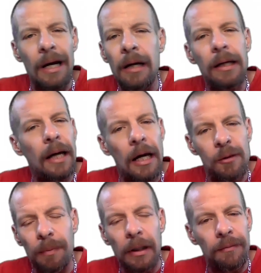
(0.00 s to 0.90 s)
any
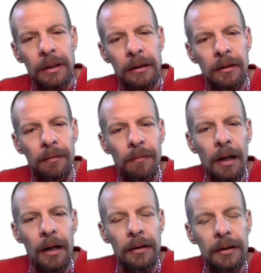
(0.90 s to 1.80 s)
gang's belief system
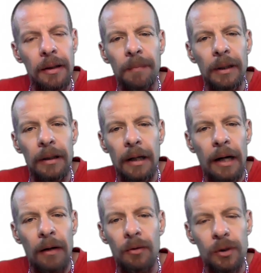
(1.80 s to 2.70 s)
as something that
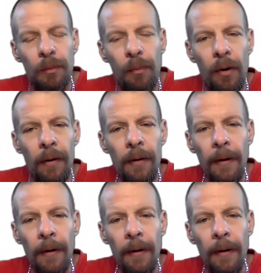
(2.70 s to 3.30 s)
I don't support.